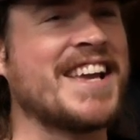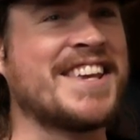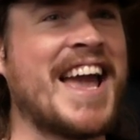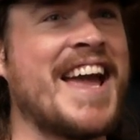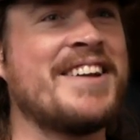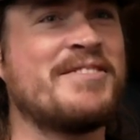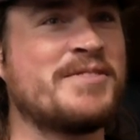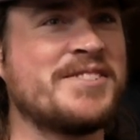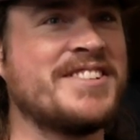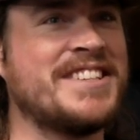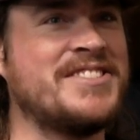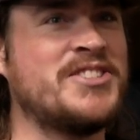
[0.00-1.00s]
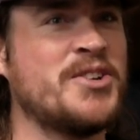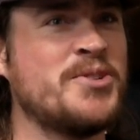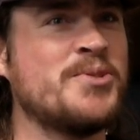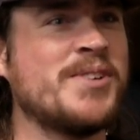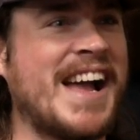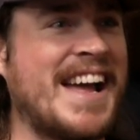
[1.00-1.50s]
I can't really
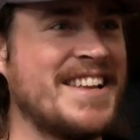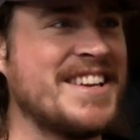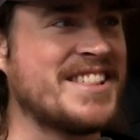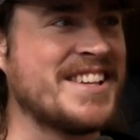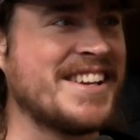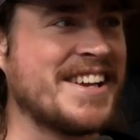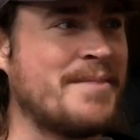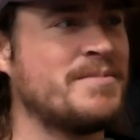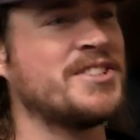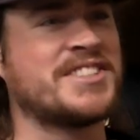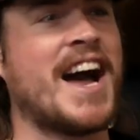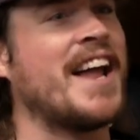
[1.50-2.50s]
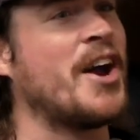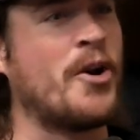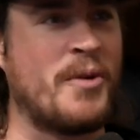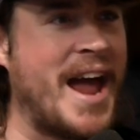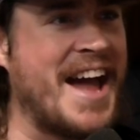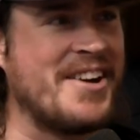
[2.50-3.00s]
do anything. But I'm just kind of
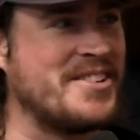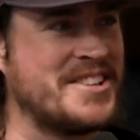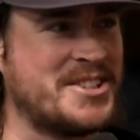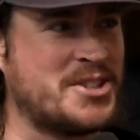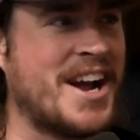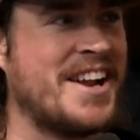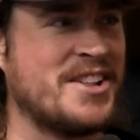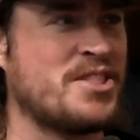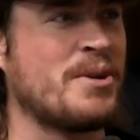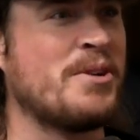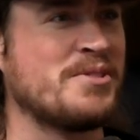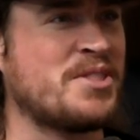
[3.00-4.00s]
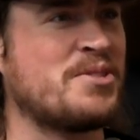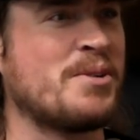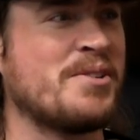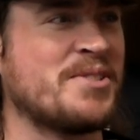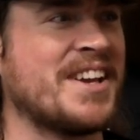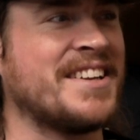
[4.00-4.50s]
around trying to
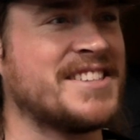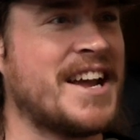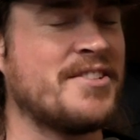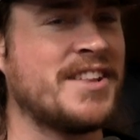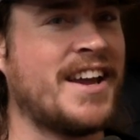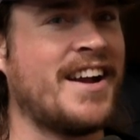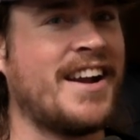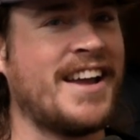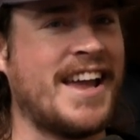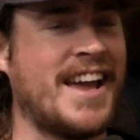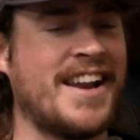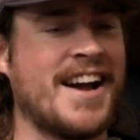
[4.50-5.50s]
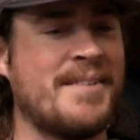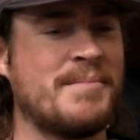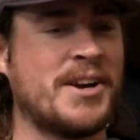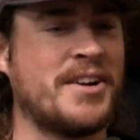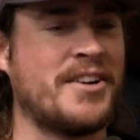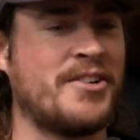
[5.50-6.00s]
throw things out there, and I'm
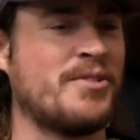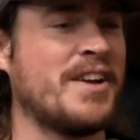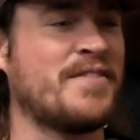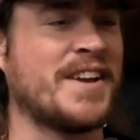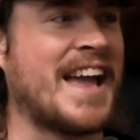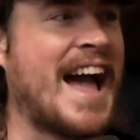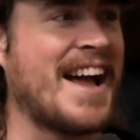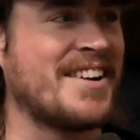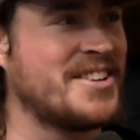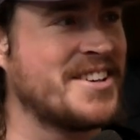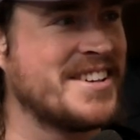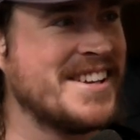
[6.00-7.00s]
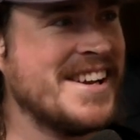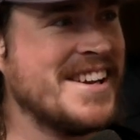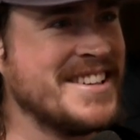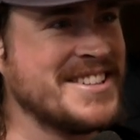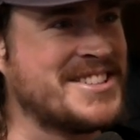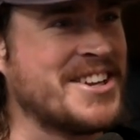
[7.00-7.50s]
a horrific actor.
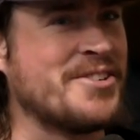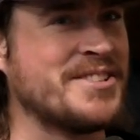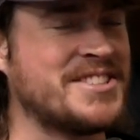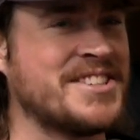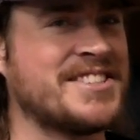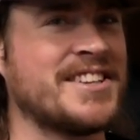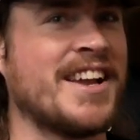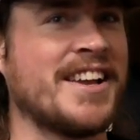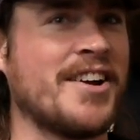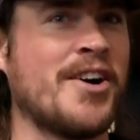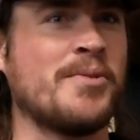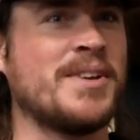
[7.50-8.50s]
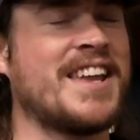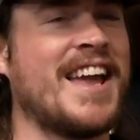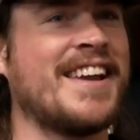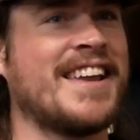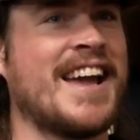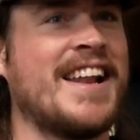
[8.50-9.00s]
So it's just like, oh, we
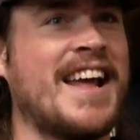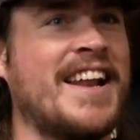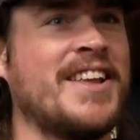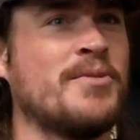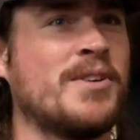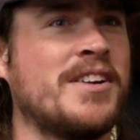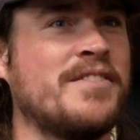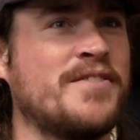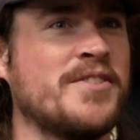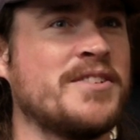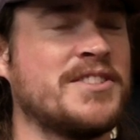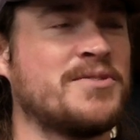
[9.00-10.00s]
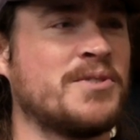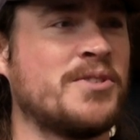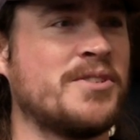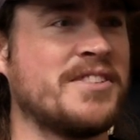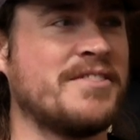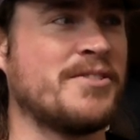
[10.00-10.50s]
can't get anyone for this
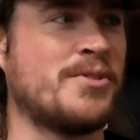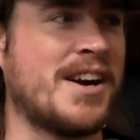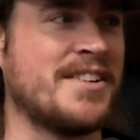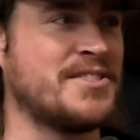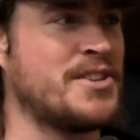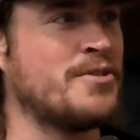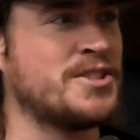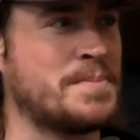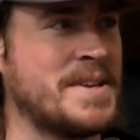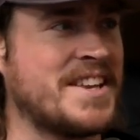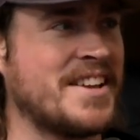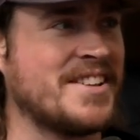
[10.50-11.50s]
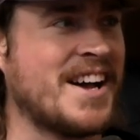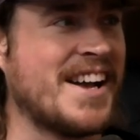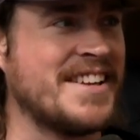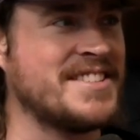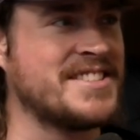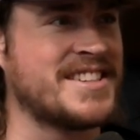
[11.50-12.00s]
role that requires no speaking
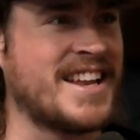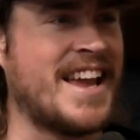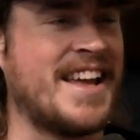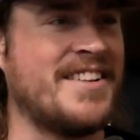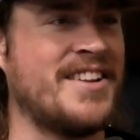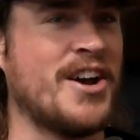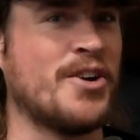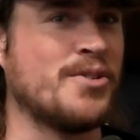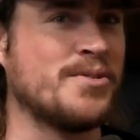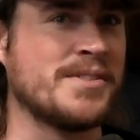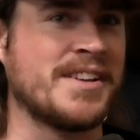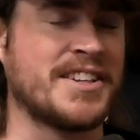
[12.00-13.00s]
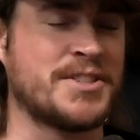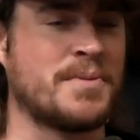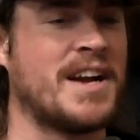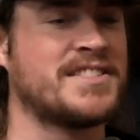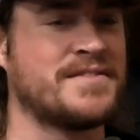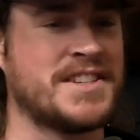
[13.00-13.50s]
lines and no
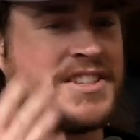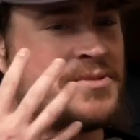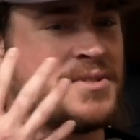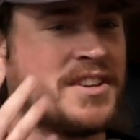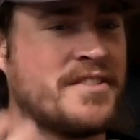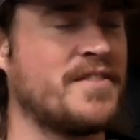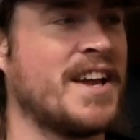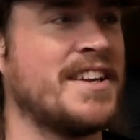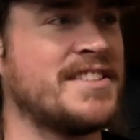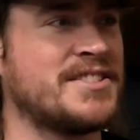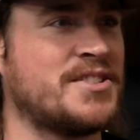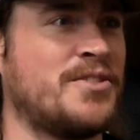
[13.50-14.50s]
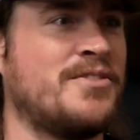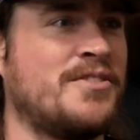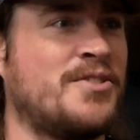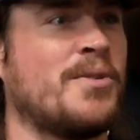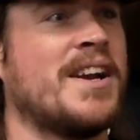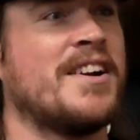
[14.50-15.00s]
expressiveness with their face. You've been in
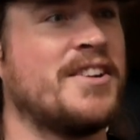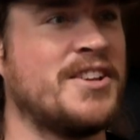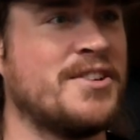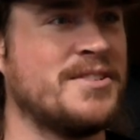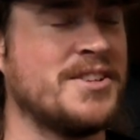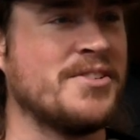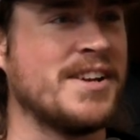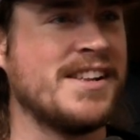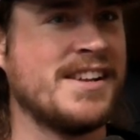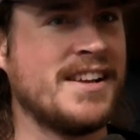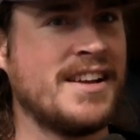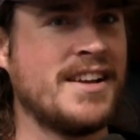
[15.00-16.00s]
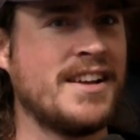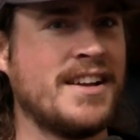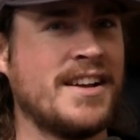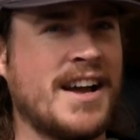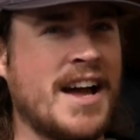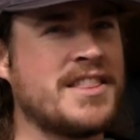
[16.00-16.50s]
every episode though, haven't you?
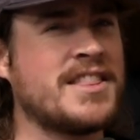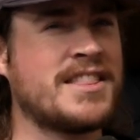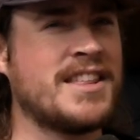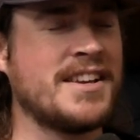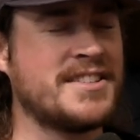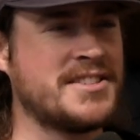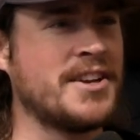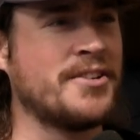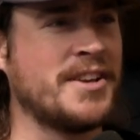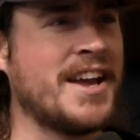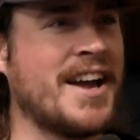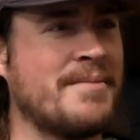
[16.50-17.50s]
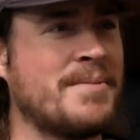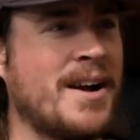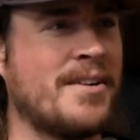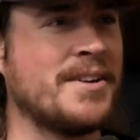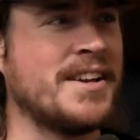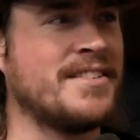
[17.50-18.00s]
I think so. Yeah.
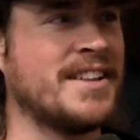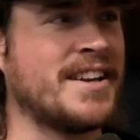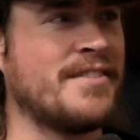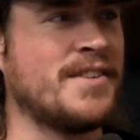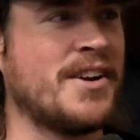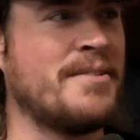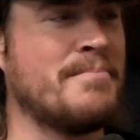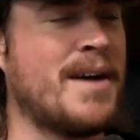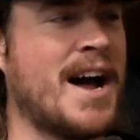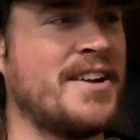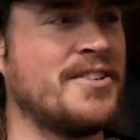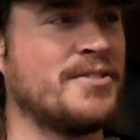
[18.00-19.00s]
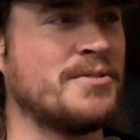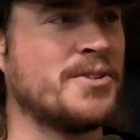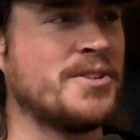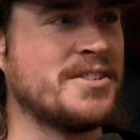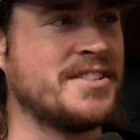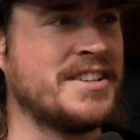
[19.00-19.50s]
Probably a very minor
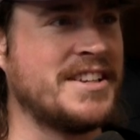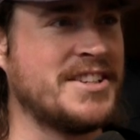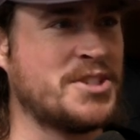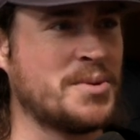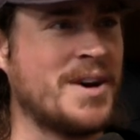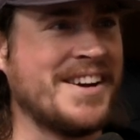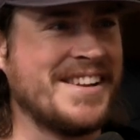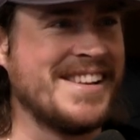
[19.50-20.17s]
role in each one.